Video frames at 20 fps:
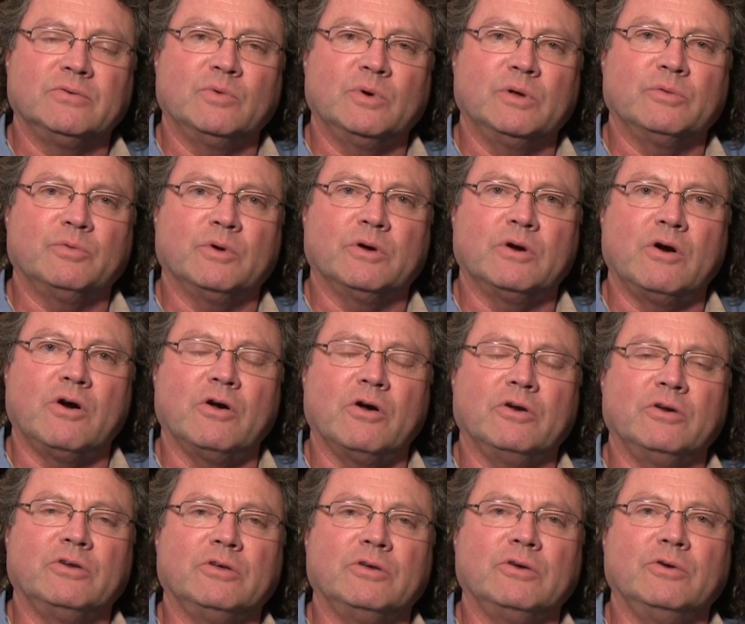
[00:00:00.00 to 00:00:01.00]
with
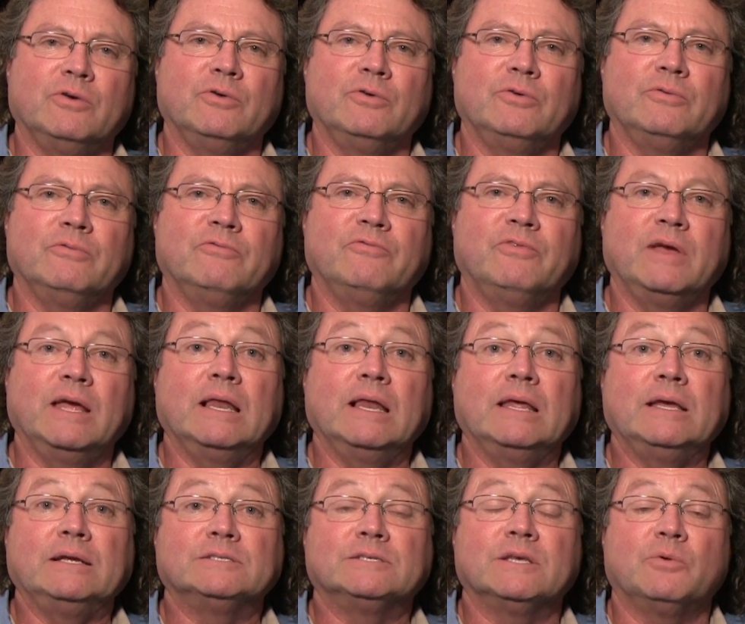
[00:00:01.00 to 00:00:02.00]
regard to
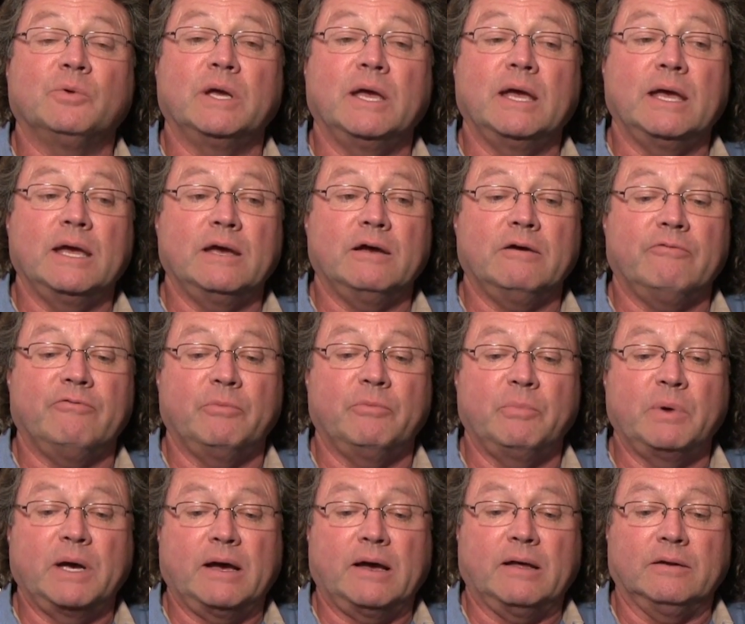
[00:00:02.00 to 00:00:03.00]
feelings that we have
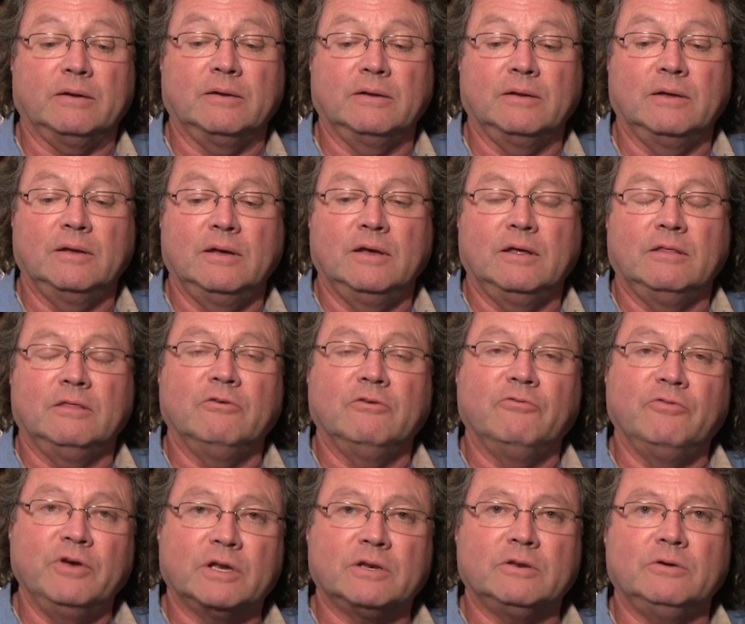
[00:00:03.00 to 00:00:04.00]
about the
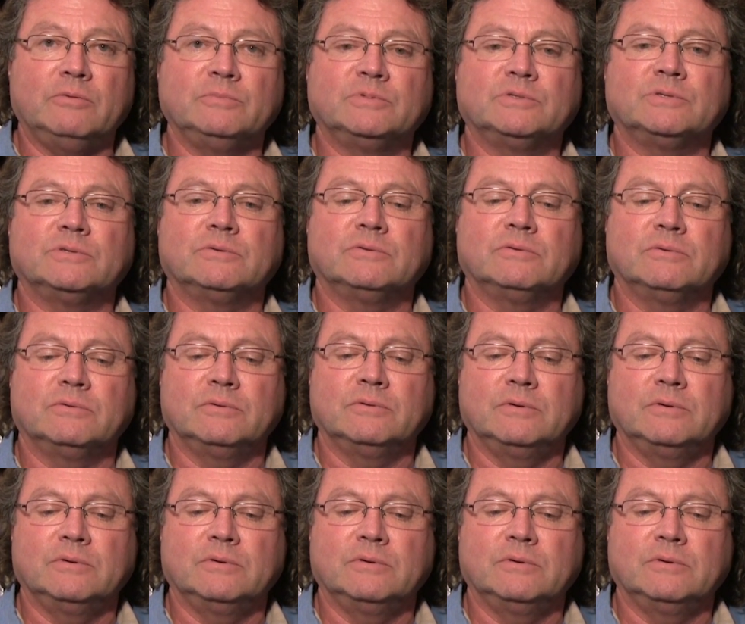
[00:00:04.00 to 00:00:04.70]
victims,